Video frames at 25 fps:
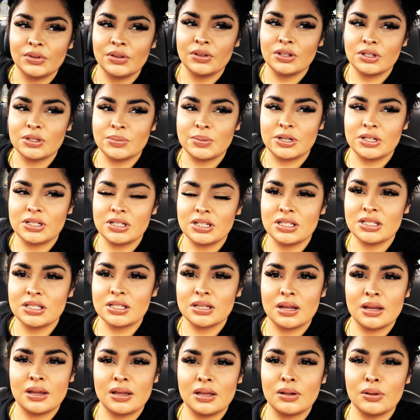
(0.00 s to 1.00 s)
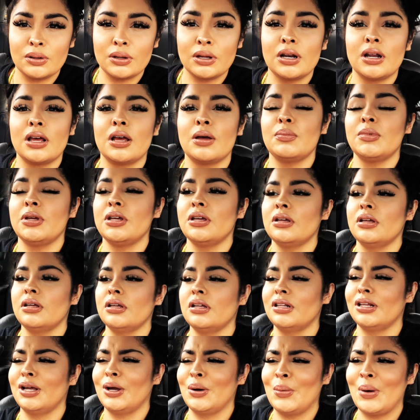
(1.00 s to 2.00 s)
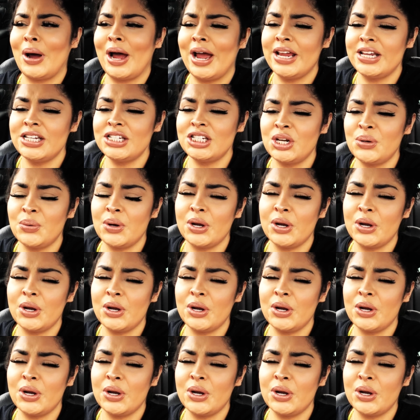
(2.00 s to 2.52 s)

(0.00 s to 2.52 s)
This person's like looking at me. Like, why is she